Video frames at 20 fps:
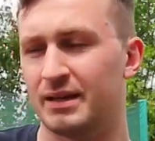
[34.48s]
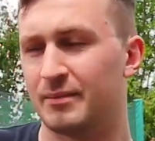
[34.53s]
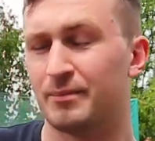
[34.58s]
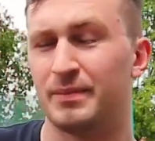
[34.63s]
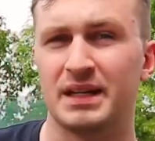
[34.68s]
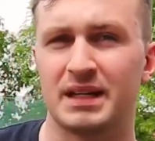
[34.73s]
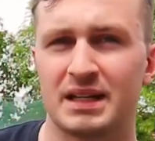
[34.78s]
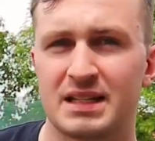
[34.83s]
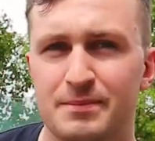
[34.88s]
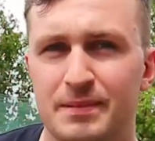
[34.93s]

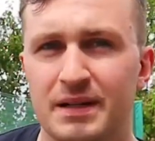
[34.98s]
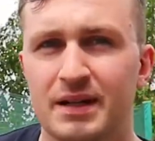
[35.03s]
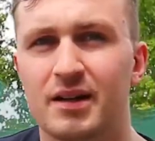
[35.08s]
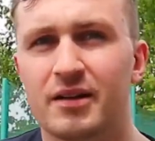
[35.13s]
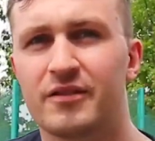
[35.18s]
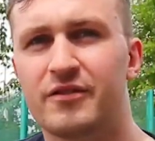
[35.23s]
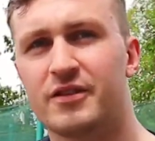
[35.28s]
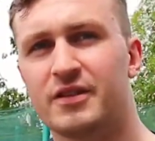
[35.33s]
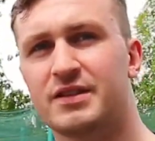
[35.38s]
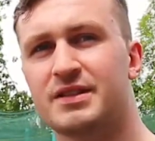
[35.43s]
big speaker
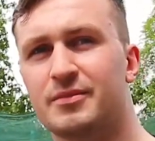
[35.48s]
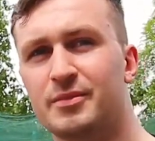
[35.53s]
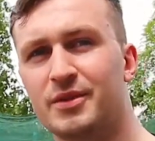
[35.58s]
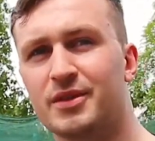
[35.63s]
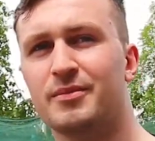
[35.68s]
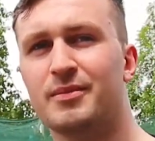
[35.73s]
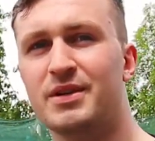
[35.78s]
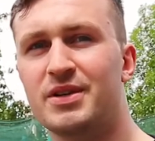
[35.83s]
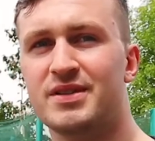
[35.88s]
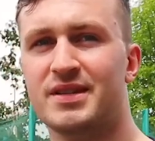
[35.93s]
for some
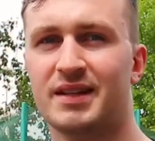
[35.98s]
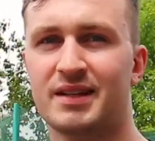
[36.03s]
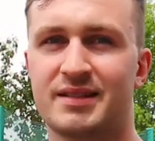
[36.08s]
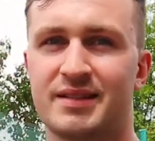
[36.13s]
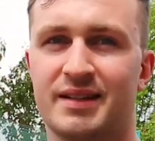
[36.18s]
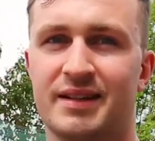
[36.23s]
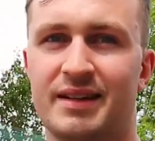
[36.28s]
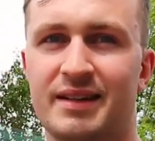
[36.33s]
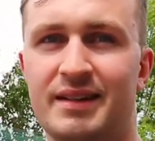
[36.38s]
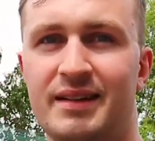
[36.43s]
good music
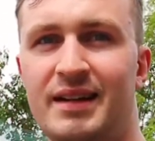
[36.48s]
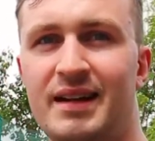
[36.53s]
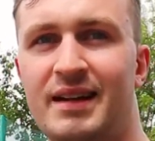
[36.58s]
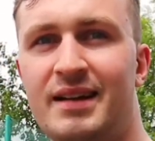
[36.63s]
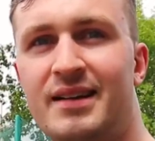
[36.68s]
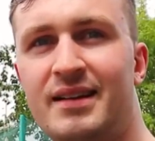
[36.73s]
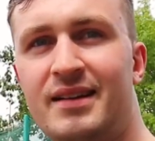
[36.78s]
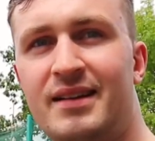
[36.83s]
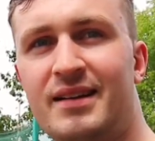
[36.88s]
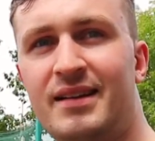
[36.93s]
to
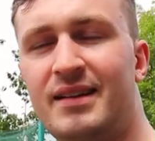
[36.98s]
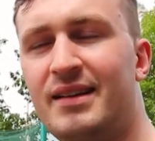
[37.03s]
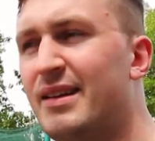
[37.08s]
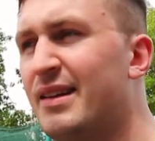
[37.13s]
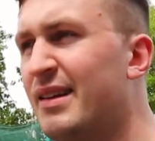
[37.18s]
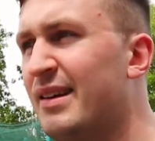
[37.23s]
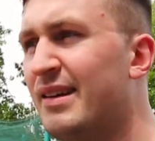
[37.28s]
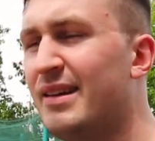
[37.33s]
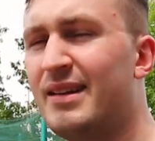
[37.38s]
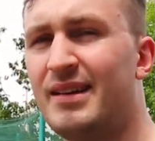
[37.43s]

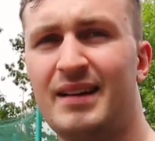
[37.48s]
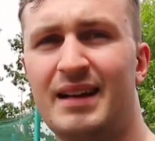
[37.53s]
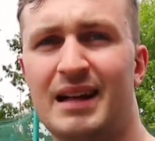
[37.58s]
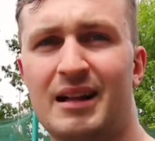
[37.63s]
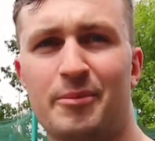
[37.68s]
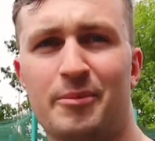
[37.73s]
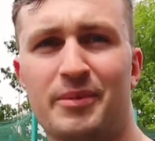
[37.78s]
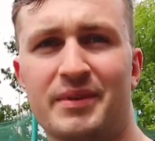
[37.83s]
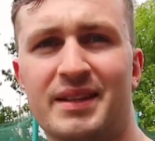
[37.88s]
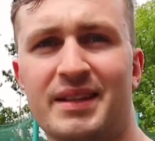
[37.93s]

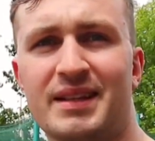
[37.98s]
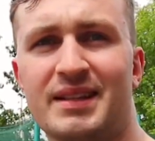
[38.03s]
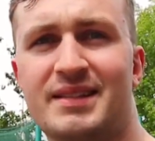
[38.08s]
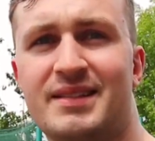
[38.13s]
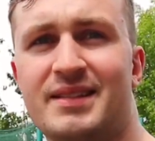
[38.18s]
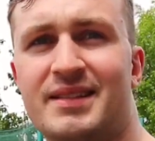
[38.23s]
help with this.